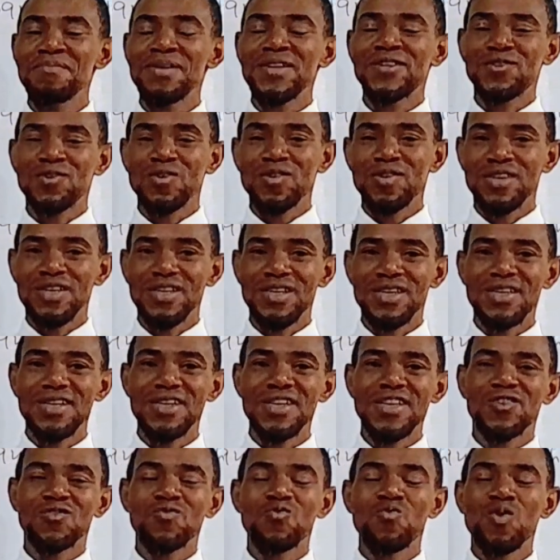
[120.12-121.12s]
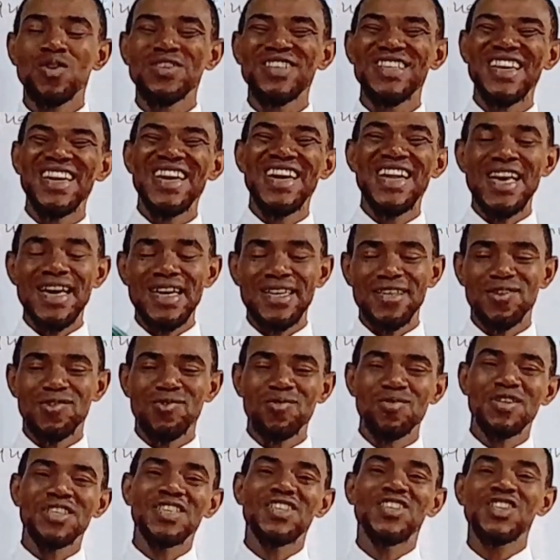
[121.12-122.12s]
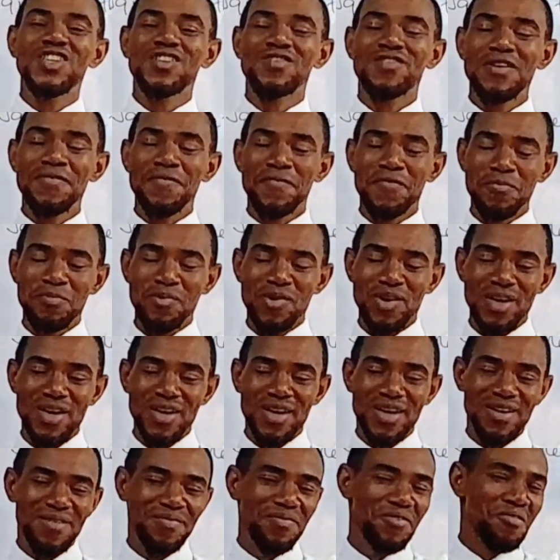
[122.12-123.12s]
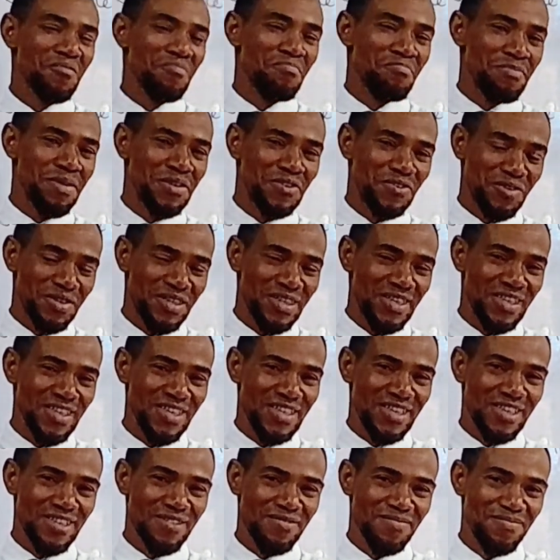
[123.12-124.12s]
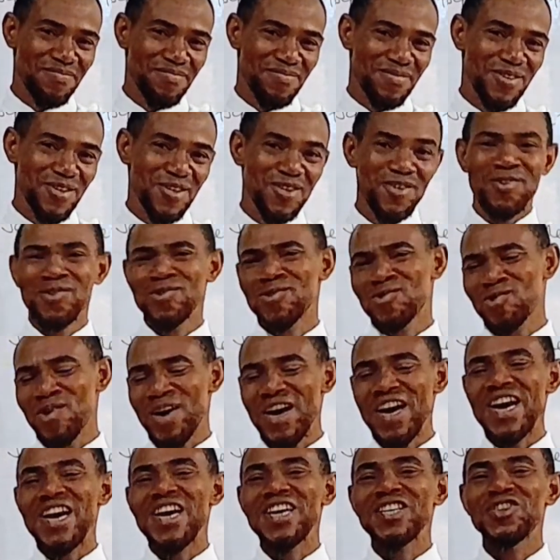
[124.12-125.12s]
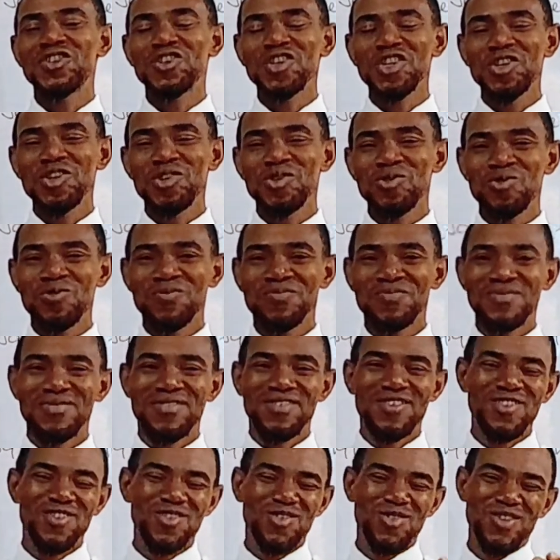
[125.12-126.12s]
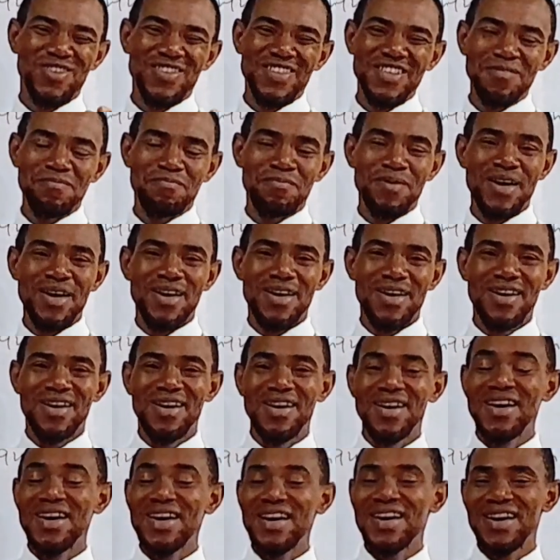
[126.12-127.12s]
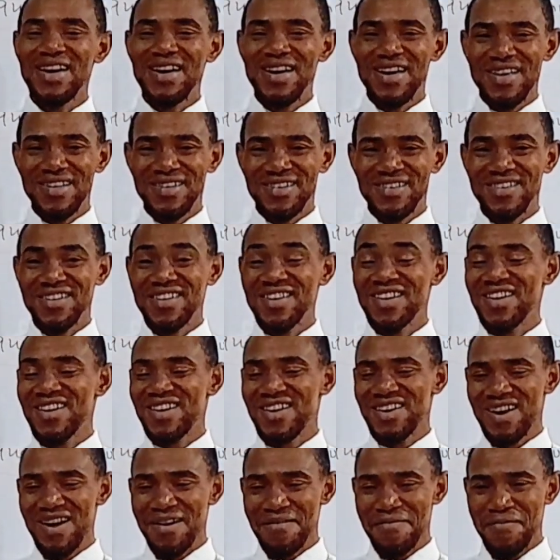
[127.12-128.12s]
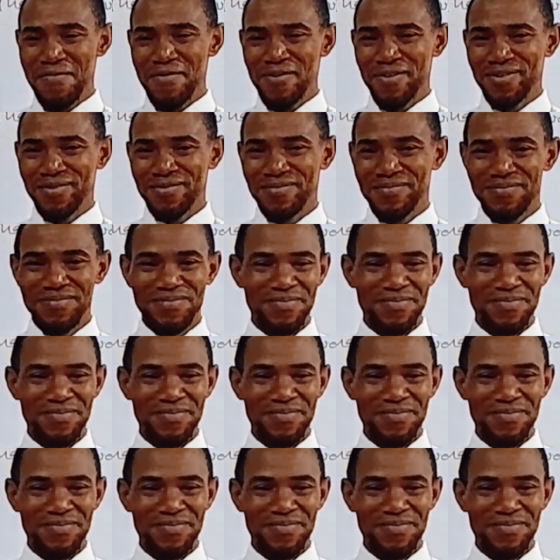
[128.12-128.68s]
method is what led to the general formula method indeed. So I enjoin you to sit back and let's have fun.